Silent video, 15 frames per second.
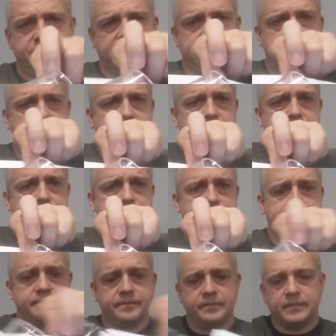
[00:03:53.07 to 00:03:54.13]
Yeah,
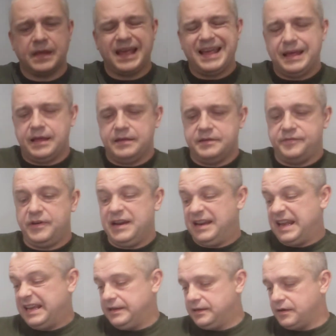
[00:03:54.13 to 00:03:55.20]
it's very
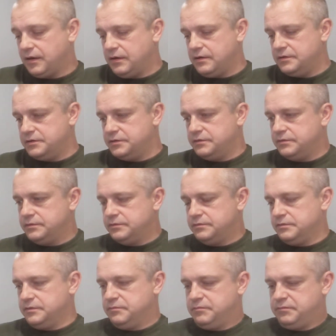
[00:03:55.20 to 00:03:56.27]
light colour, so
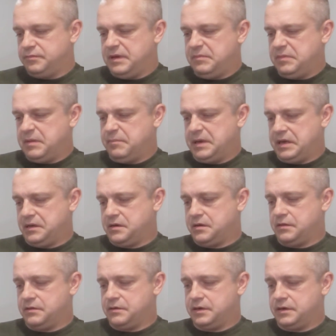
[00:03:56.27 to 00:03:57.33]
there might be a bit of colour in it.